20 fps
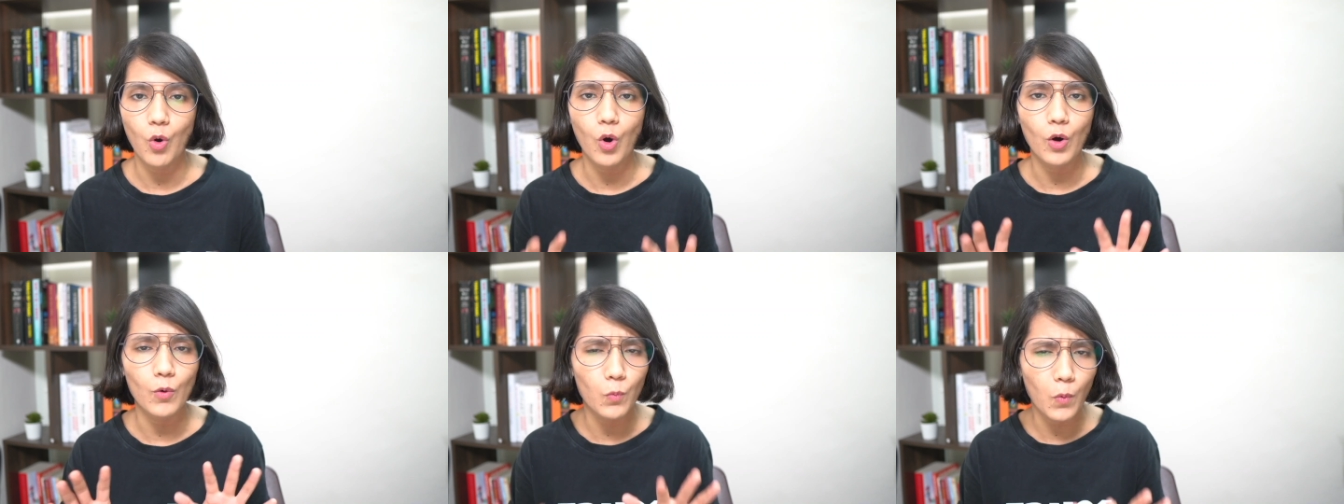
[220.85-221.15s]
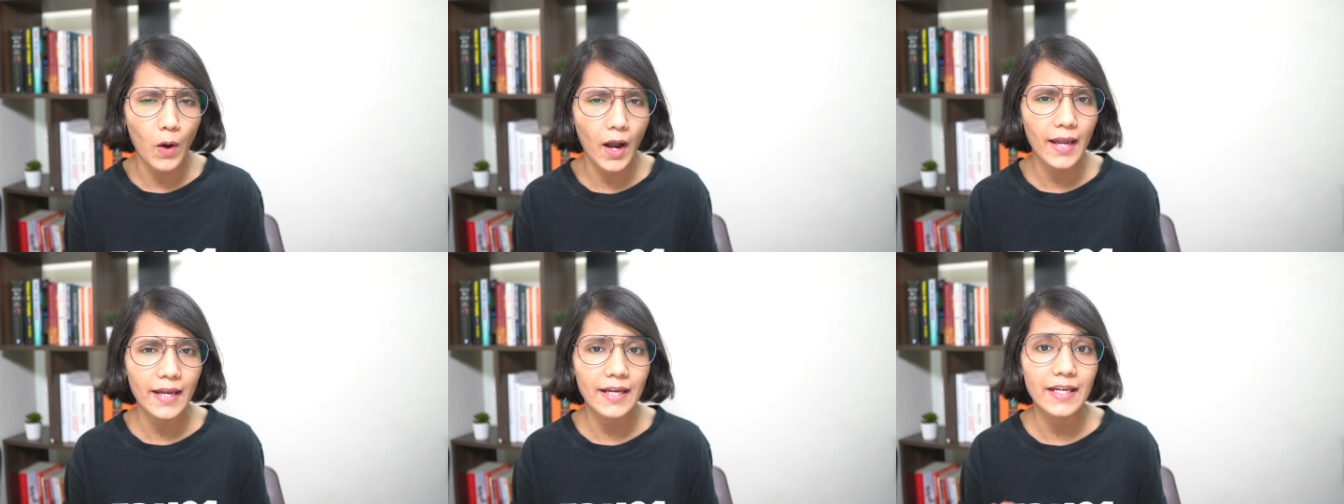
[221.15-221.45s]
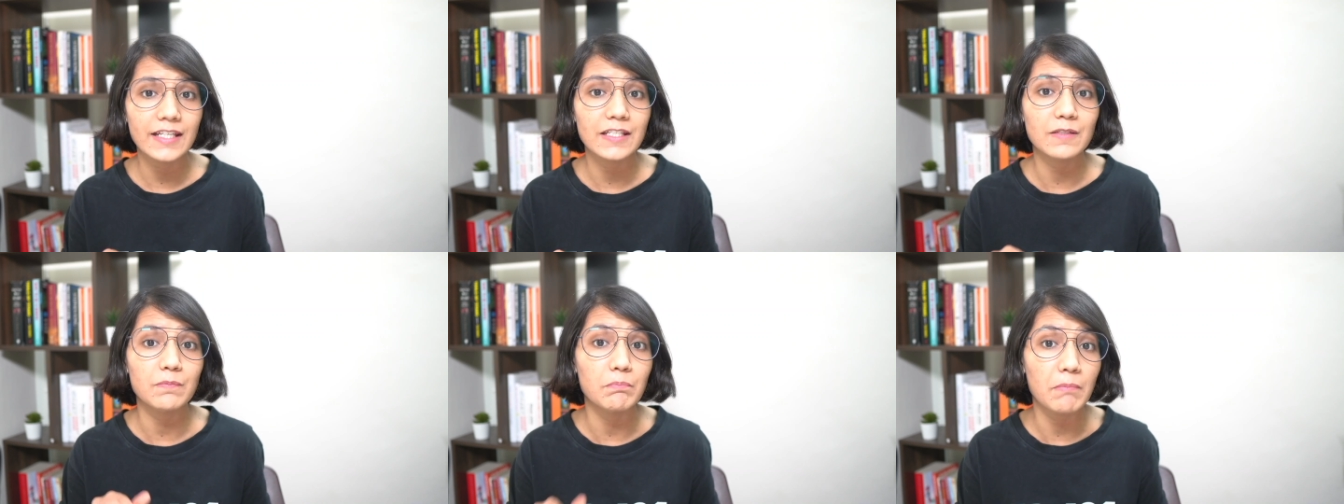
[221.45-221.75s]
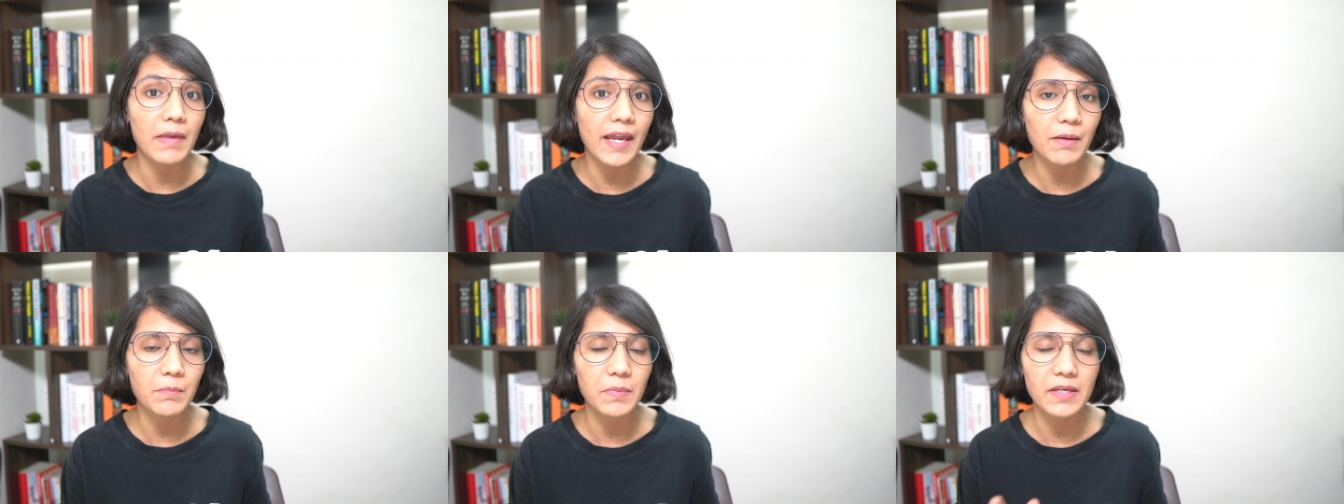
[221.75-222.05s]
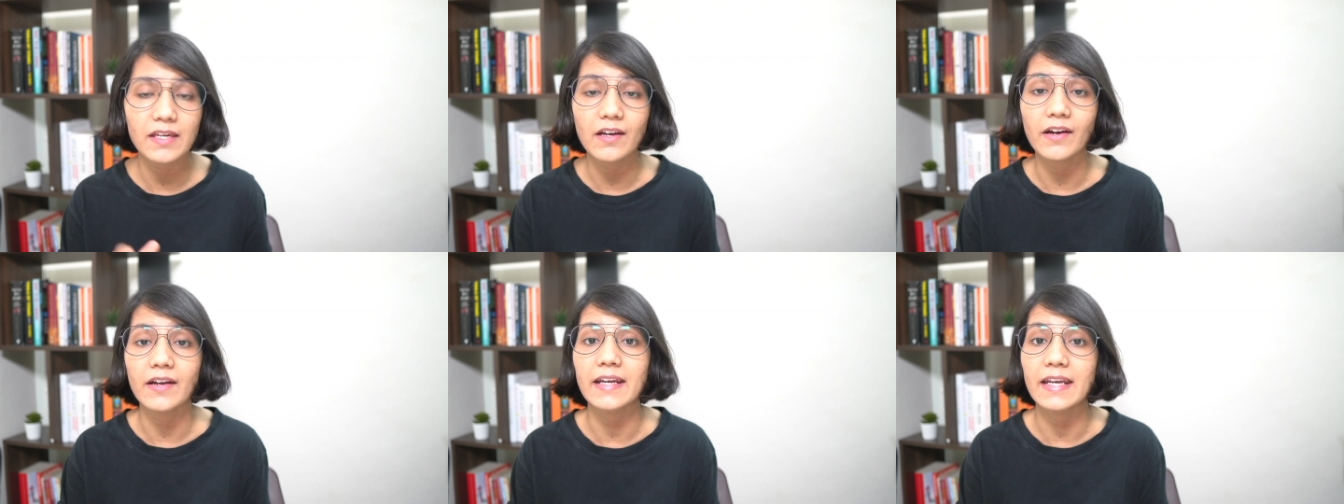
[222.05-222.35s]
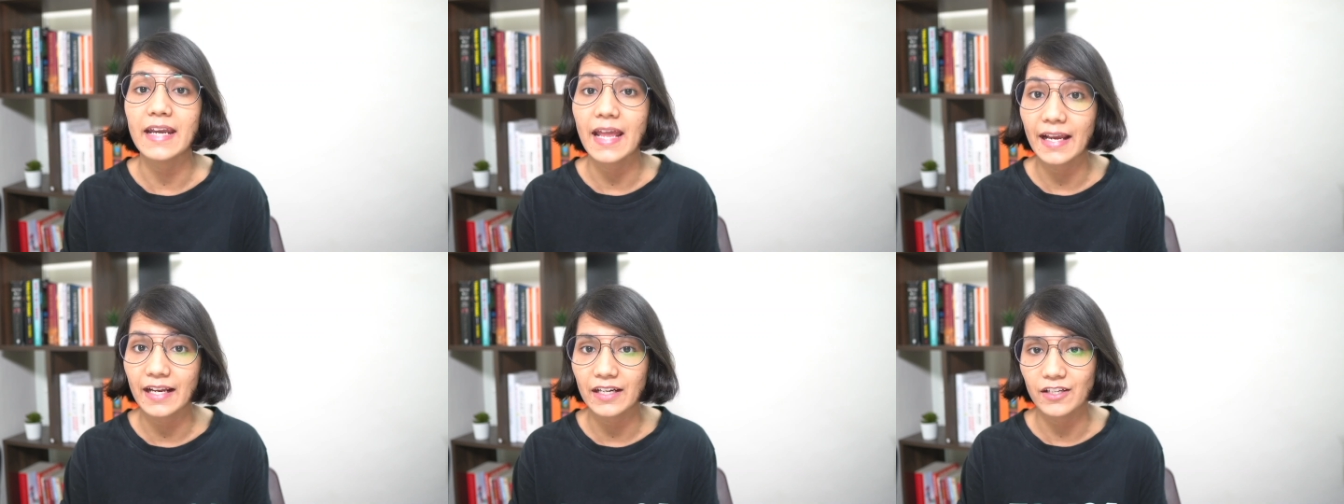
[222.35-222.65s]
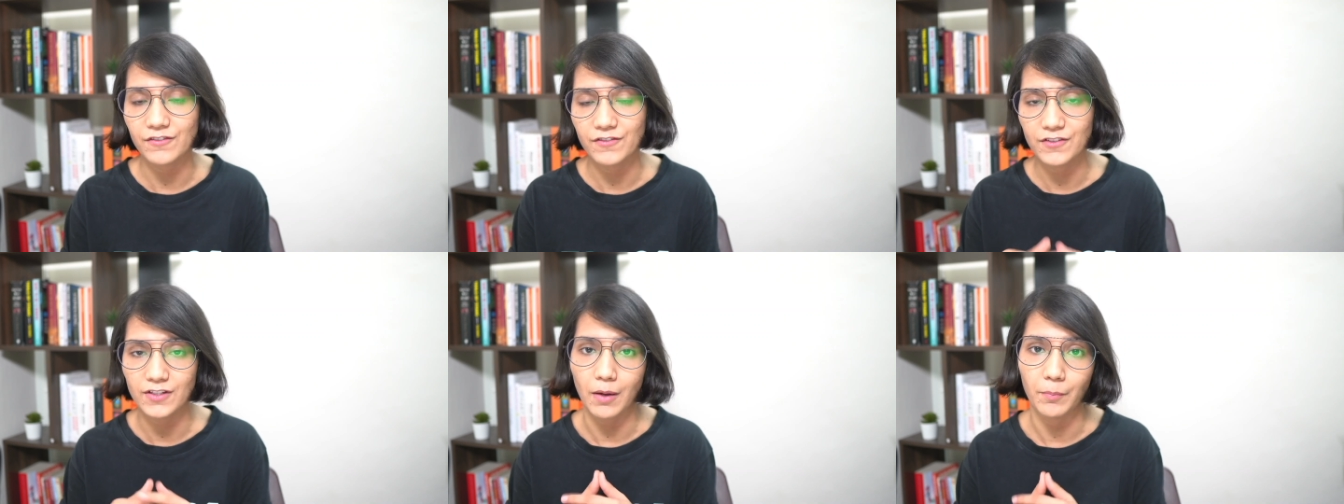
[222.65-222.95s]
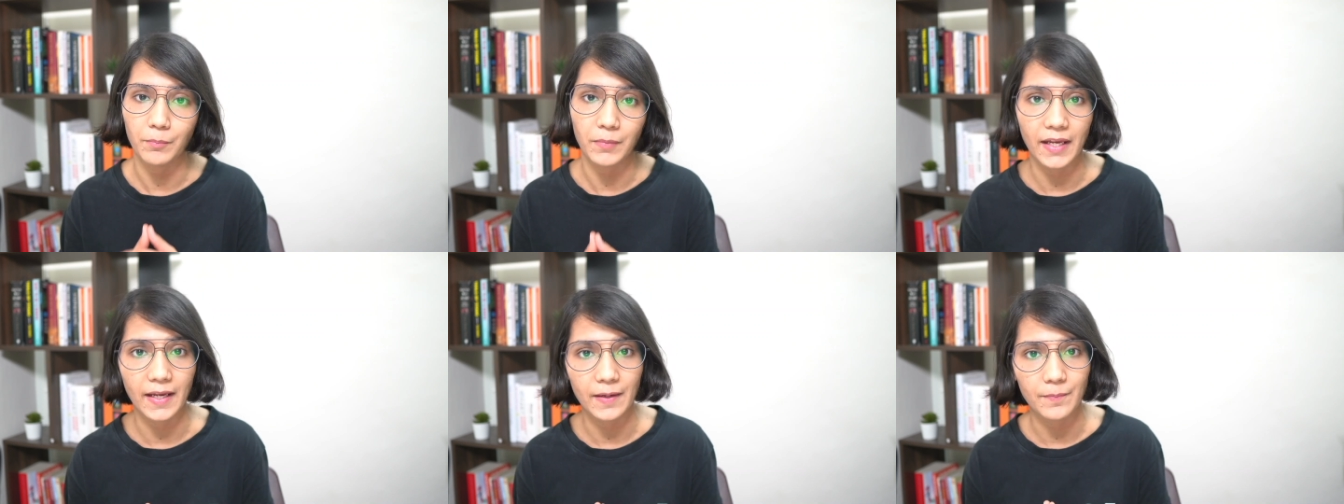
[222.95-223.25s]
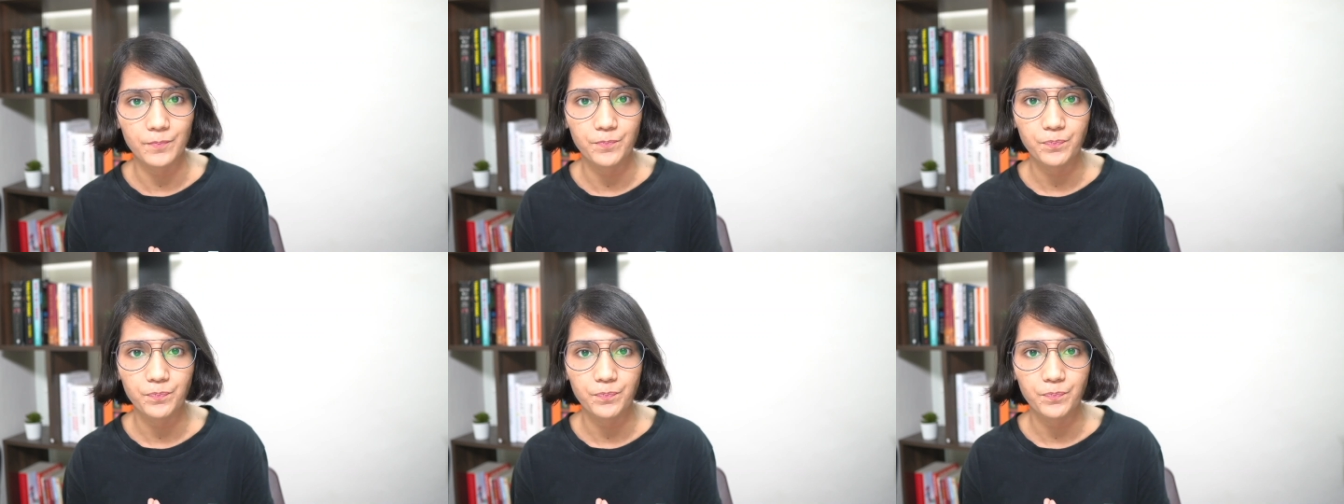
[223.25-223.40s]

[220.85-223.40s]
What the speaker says: or why it may be a negative-sum game.